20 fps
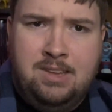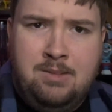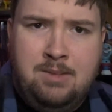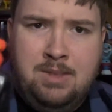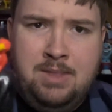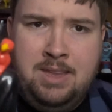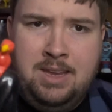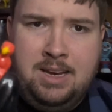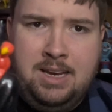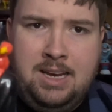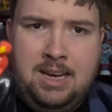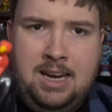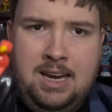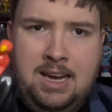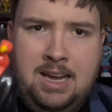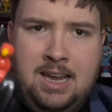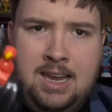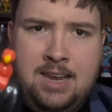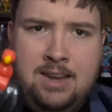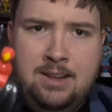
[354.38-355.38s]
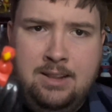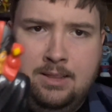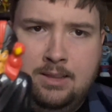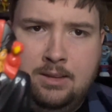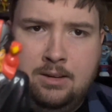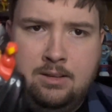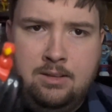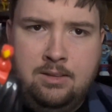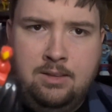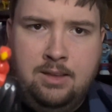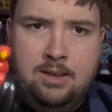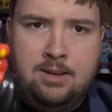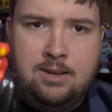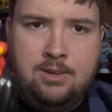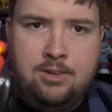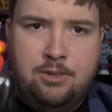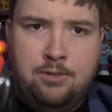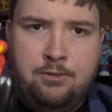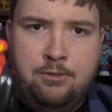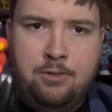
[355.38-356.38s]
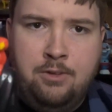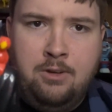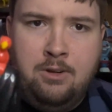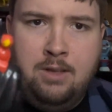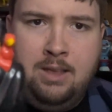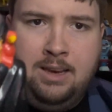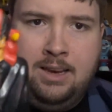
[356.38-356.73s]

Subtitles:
I mean, that kind of looks like Jafar.